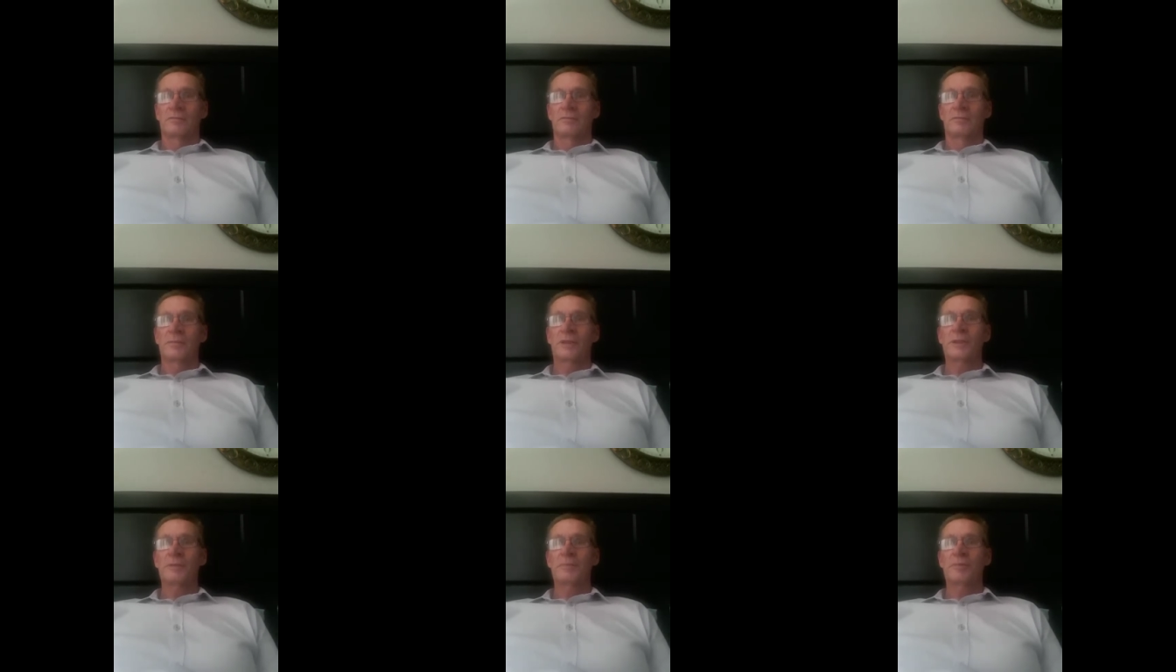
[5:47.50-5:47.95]

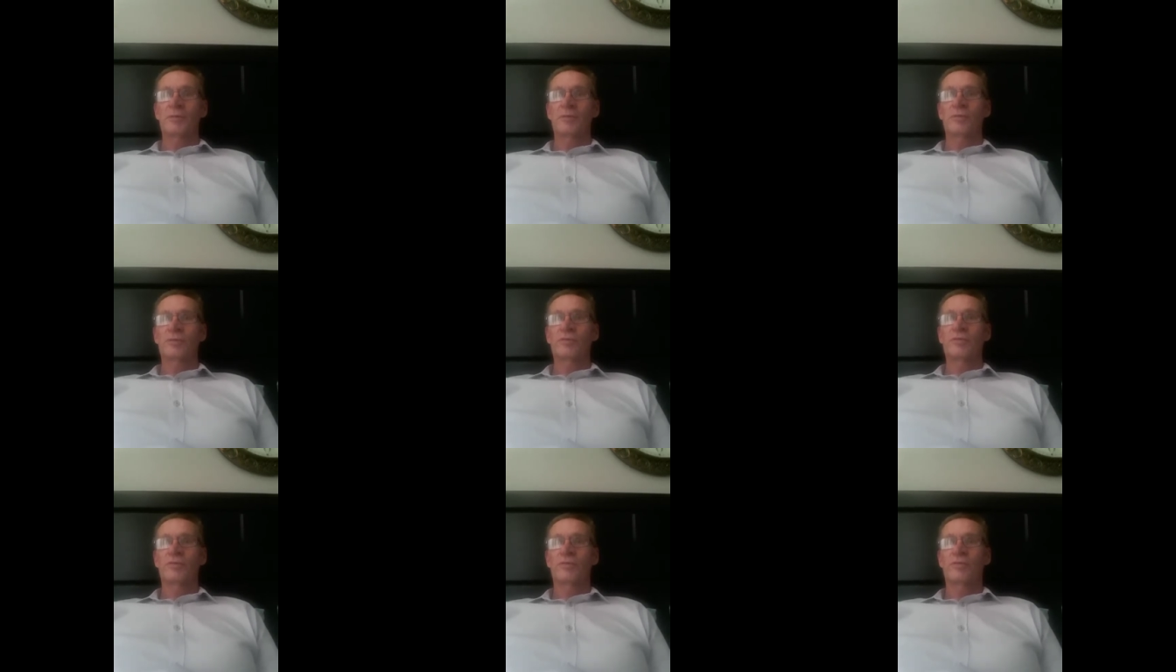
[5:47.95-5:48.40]

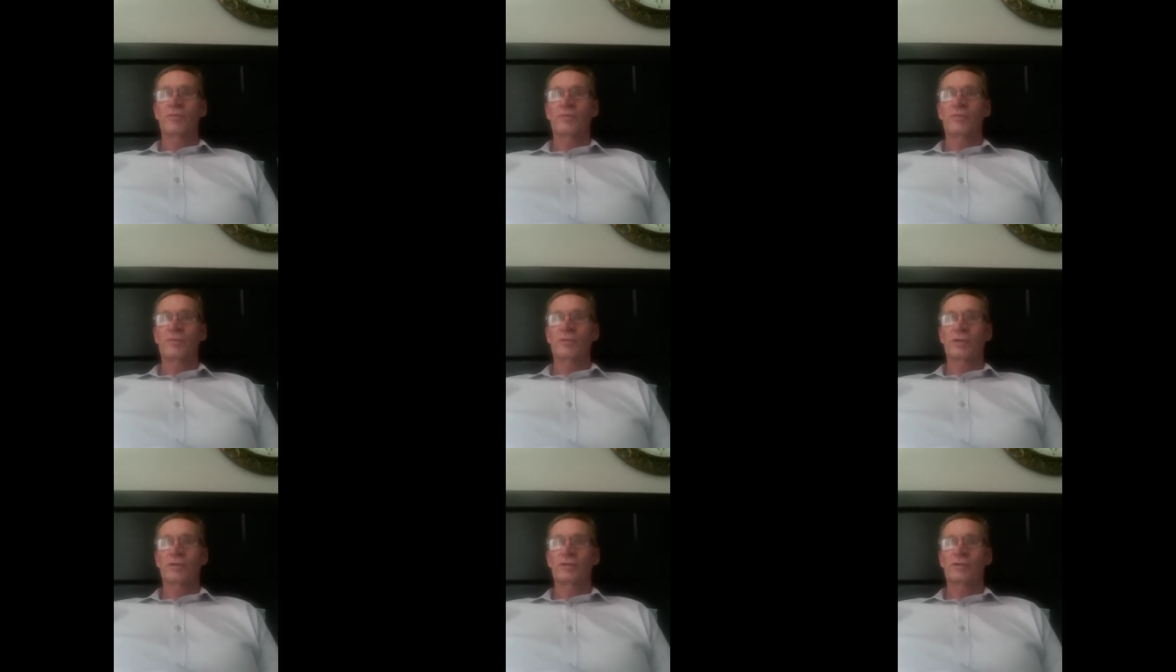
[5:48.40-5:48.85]
People,
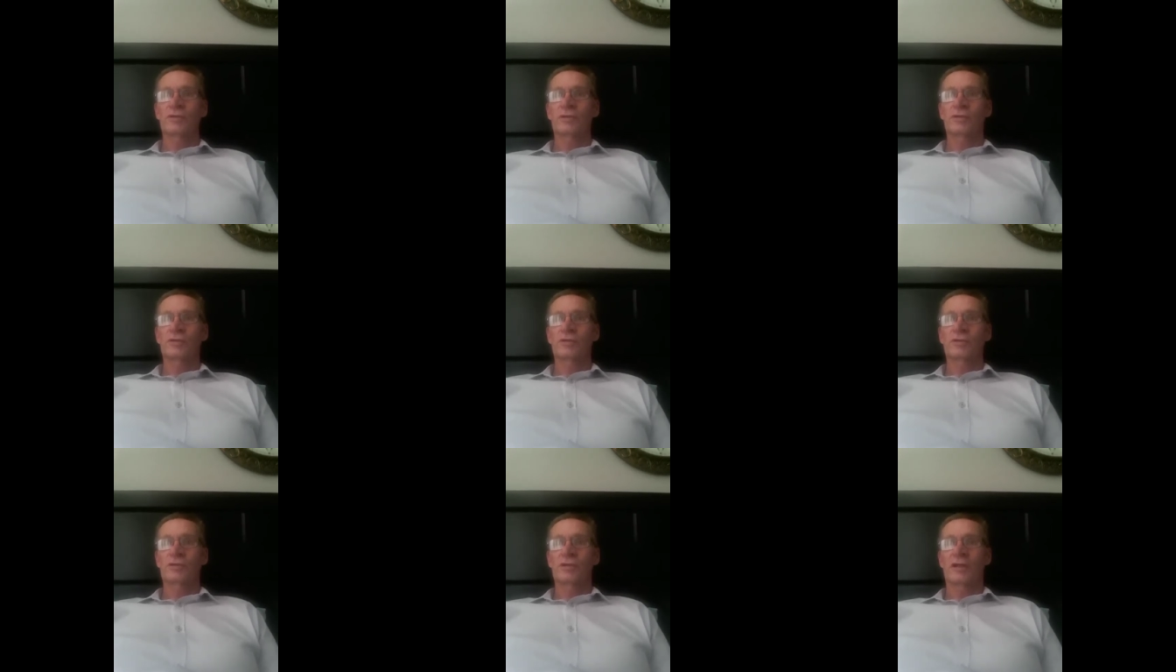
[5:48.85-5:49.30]
the
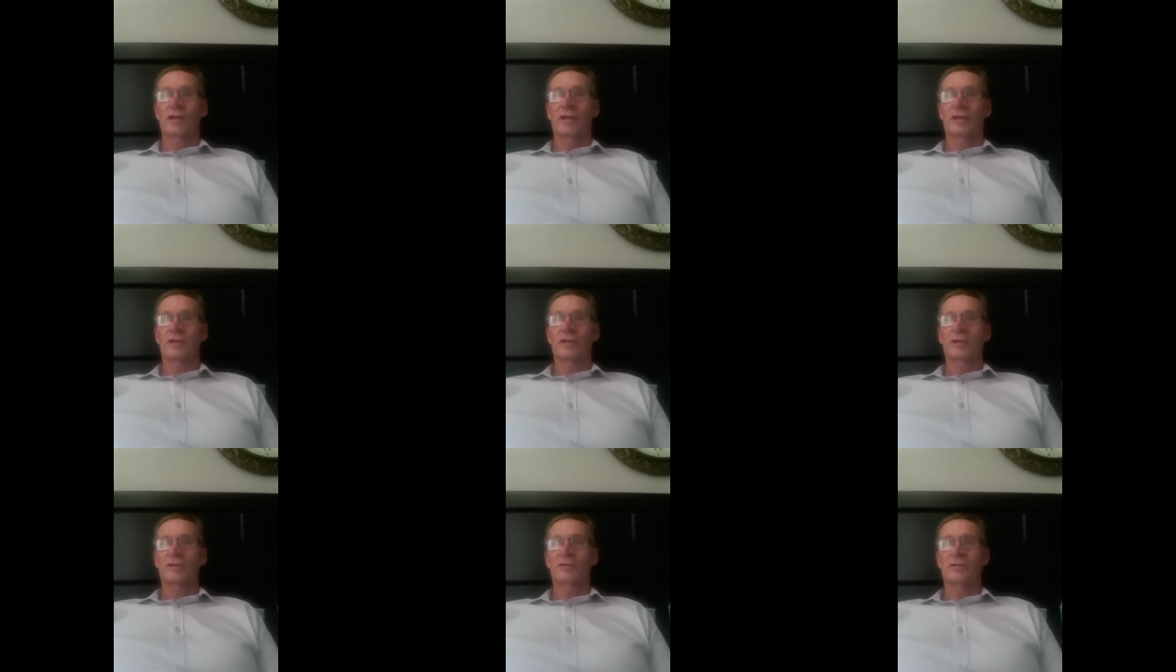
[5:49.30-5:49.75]
church, I
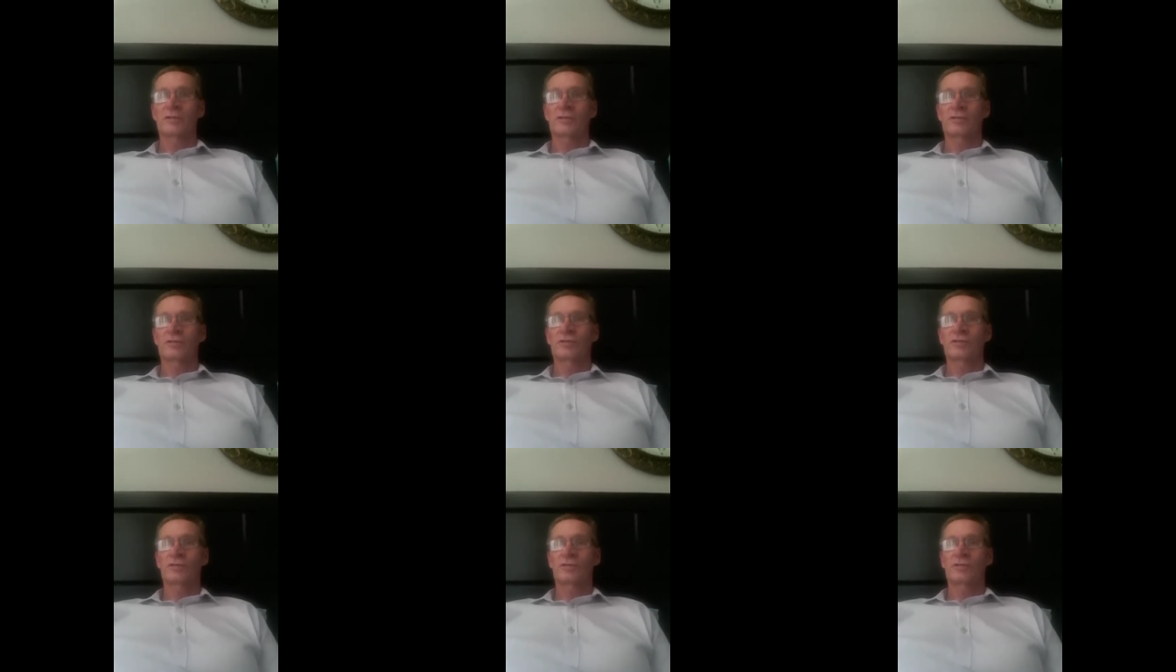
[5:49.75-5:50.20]
noticed,
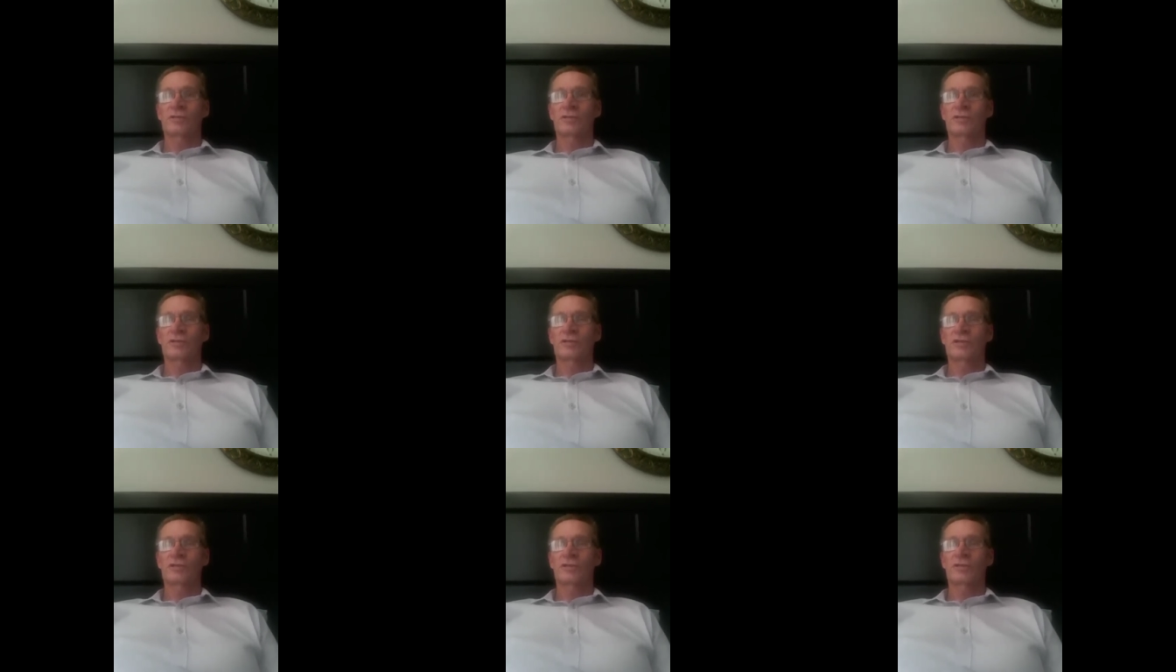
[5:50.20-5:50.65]

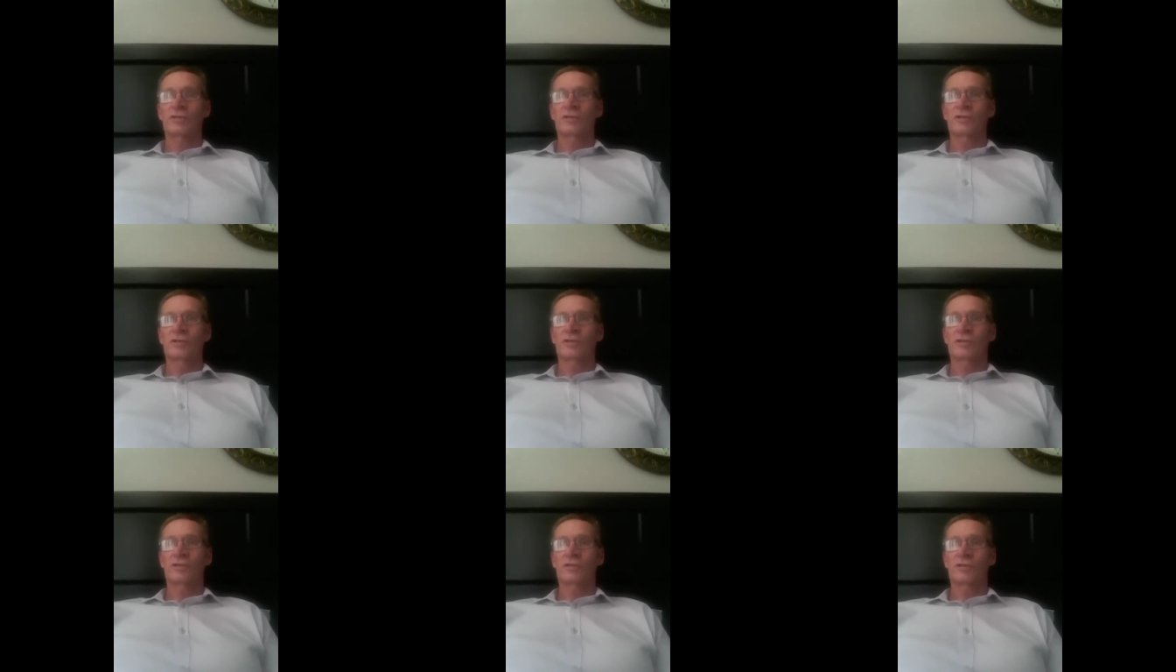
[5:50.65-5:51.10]

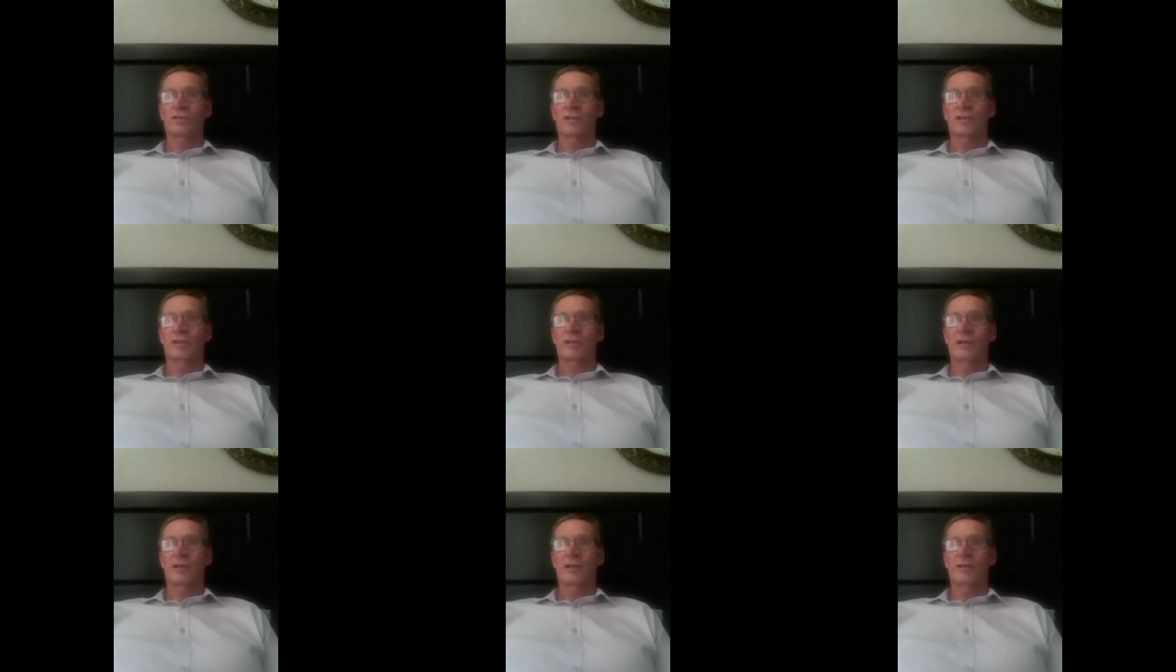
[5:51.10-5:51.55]
churches
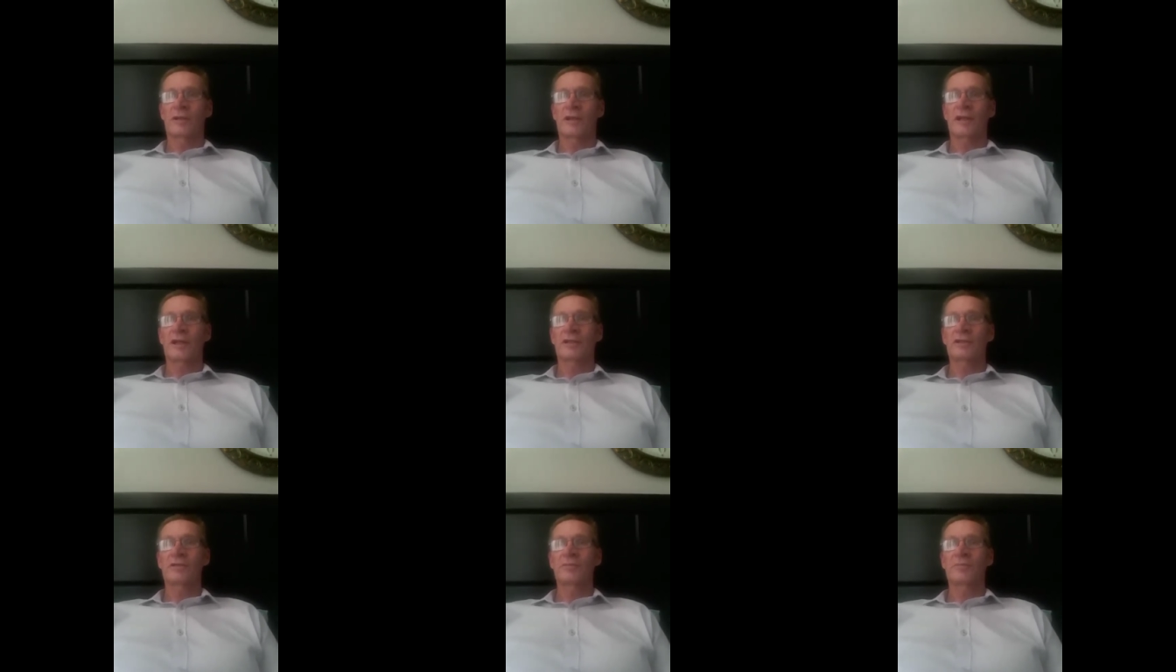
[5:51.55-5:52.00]

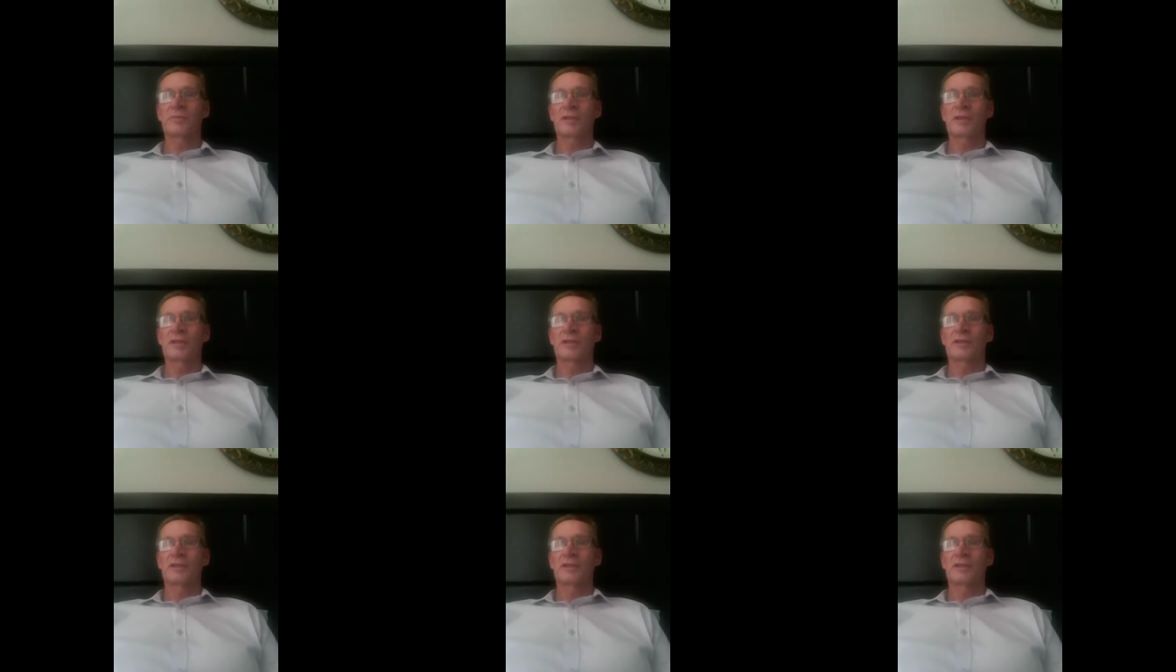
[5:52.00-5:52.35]
around me.